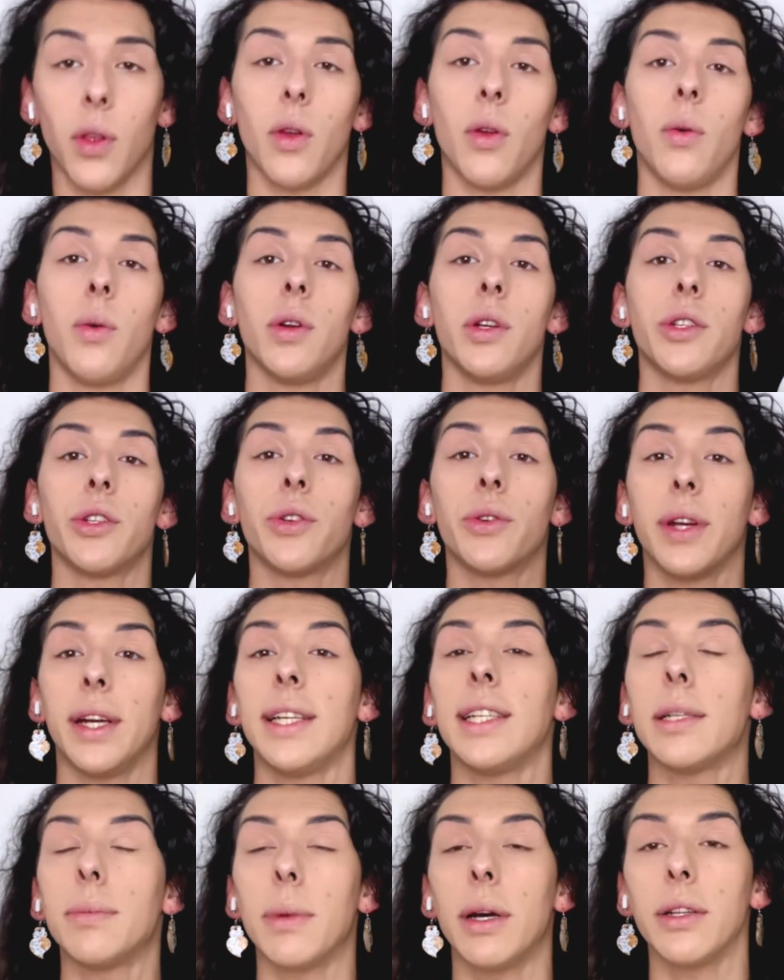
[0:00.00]
What's
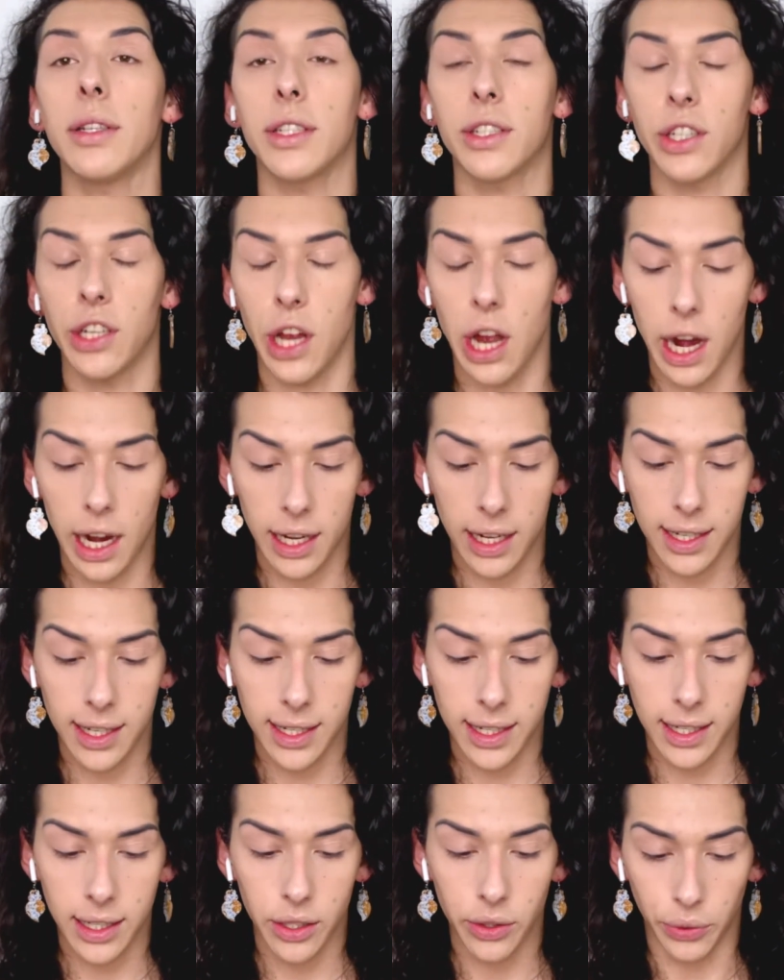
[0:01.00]
great about this guide is
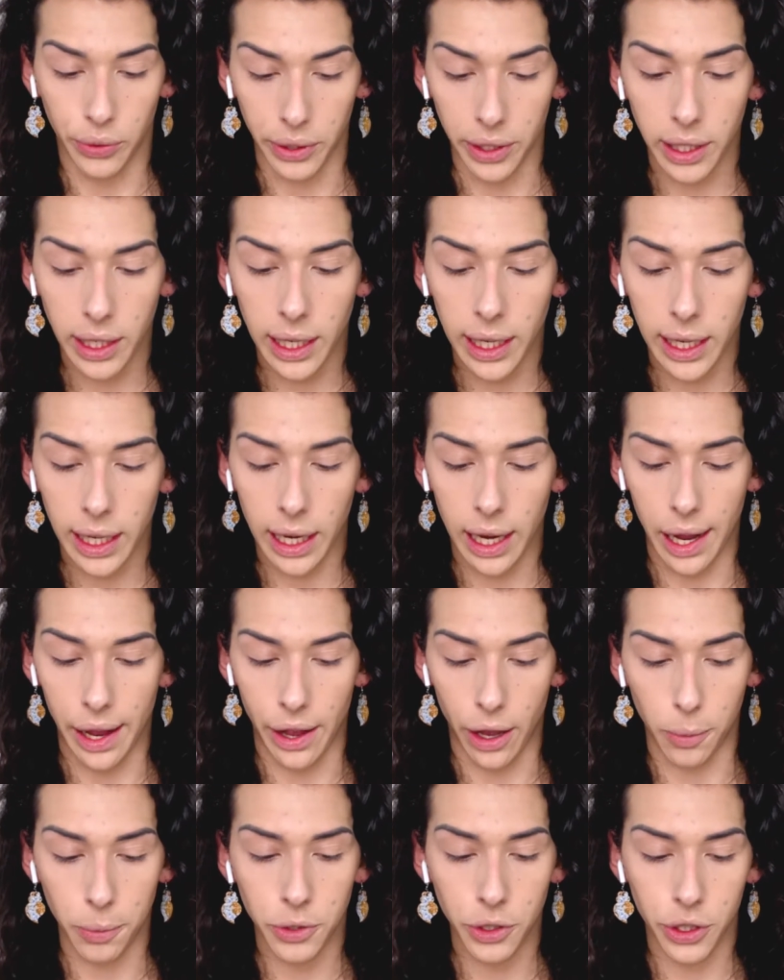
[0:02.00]
that it really
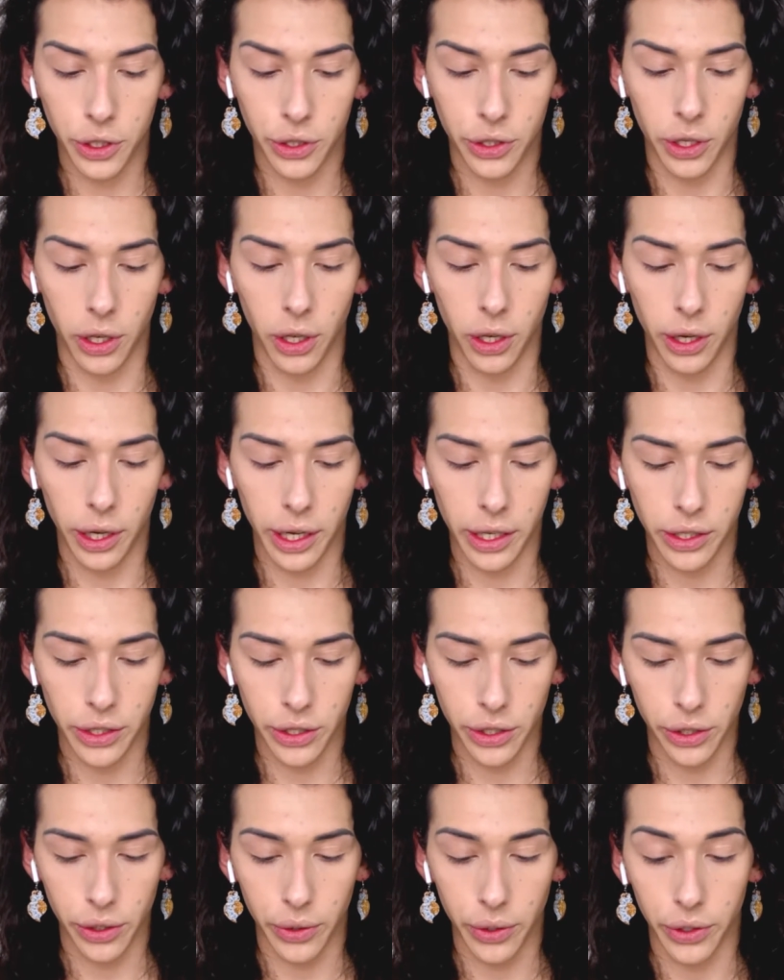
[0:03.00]
helps you to look
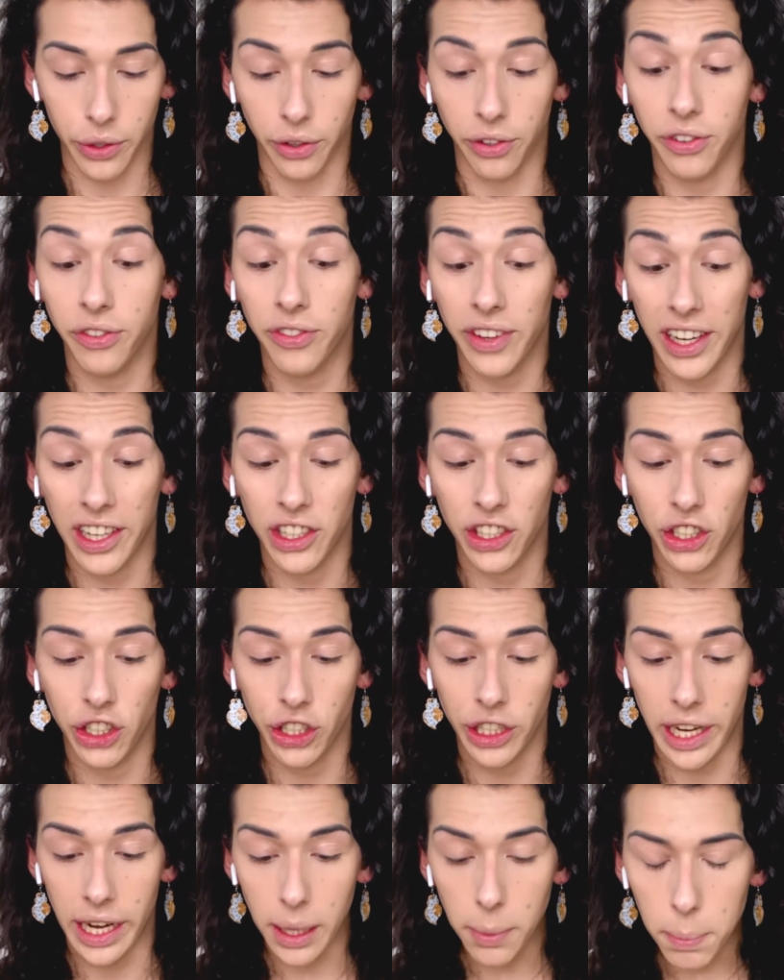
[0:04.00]
into your face
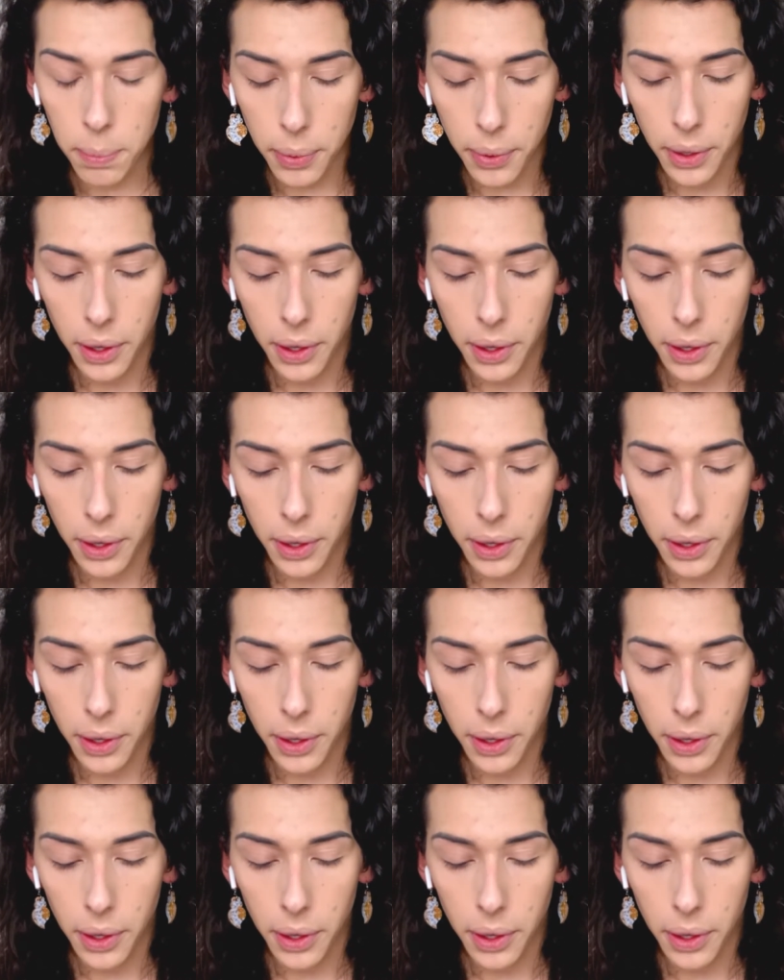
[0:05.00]
shape,